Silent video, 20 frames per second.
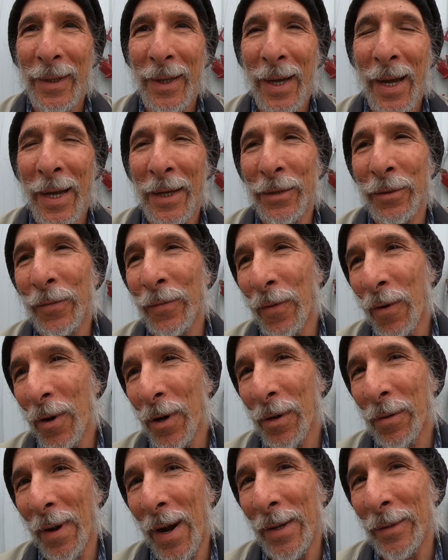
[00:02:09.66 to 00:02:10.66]
and the
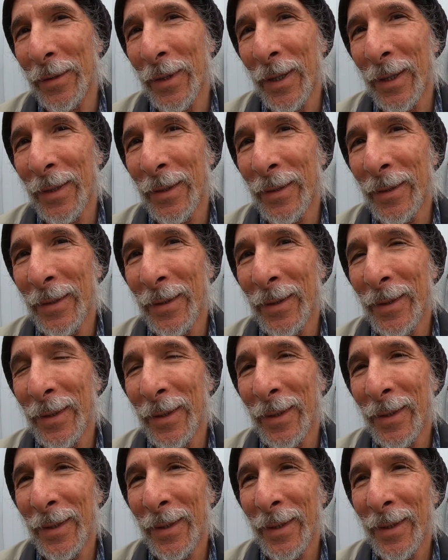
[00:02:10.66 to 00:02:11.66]
foreground.
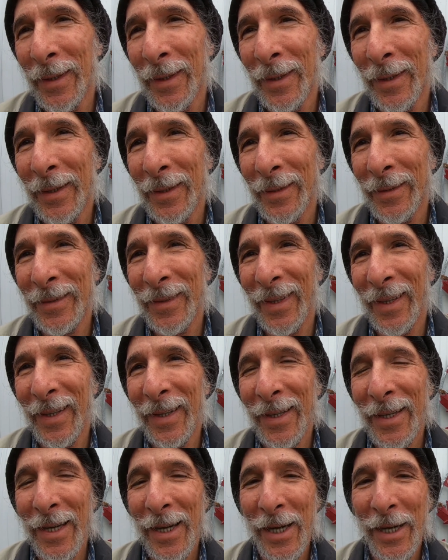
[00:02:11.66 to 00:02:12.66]
Okay?
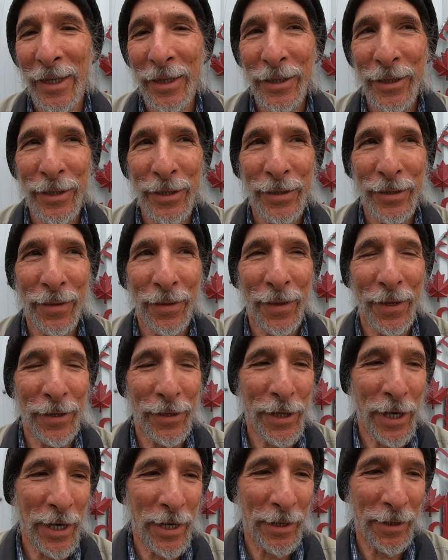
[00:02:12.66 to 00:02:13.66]
It's the
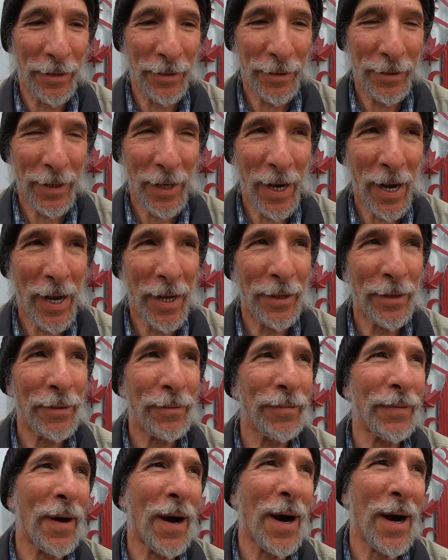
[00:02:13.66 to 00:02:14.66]
near and the
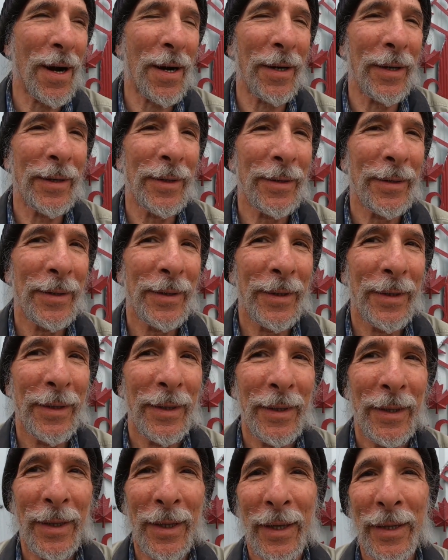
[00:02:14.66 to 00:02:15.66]
far.
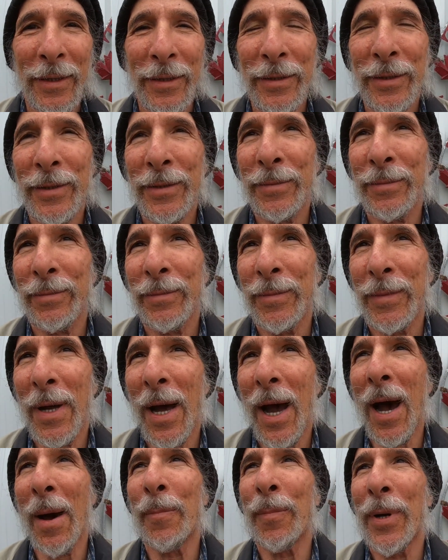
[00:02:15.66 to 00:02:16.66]
It's
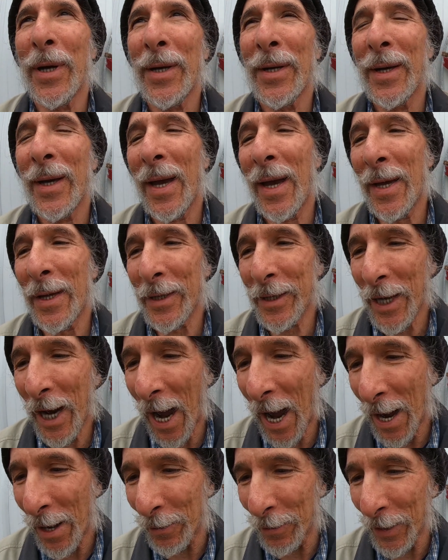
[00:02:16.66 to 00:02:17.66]
up and
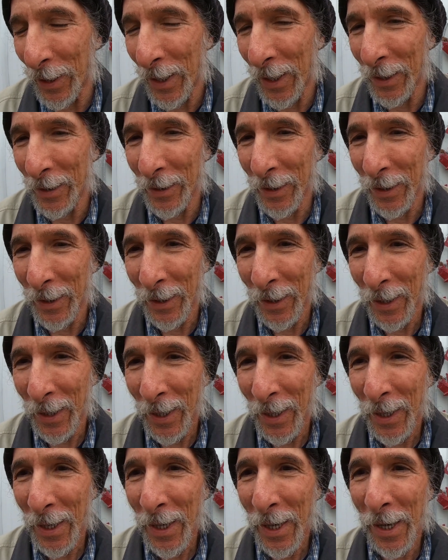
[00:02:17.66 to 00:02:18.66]
down.
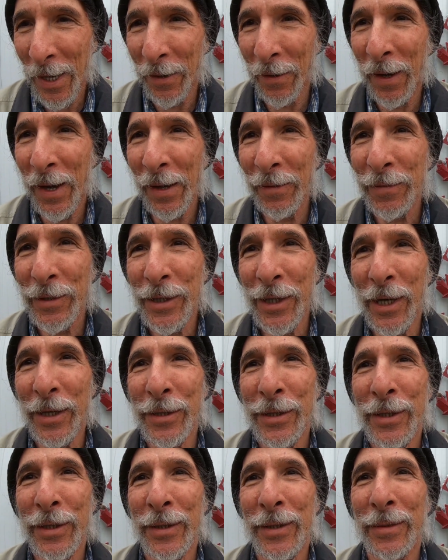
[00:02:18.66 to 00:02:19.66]
It gives
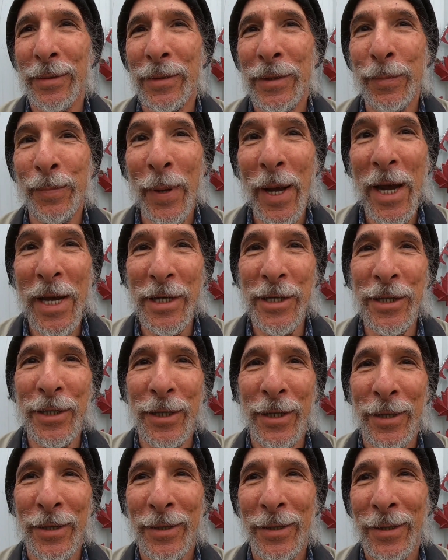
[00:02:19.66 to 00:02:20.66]
us space
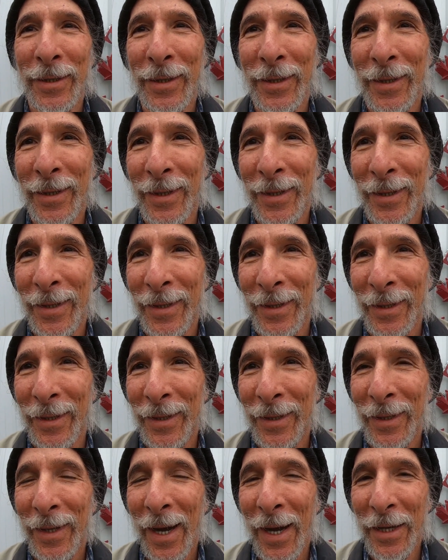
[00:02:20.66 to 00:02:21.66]

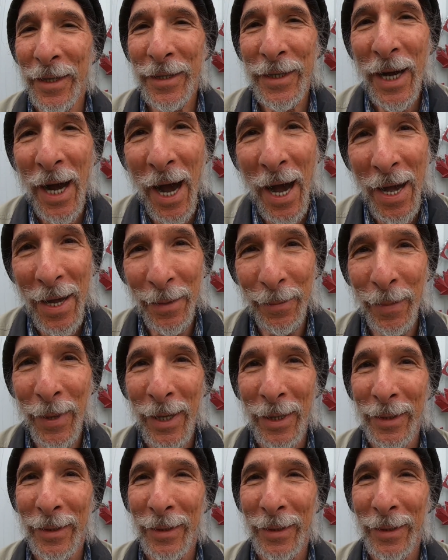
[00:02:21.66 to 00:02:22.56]
and time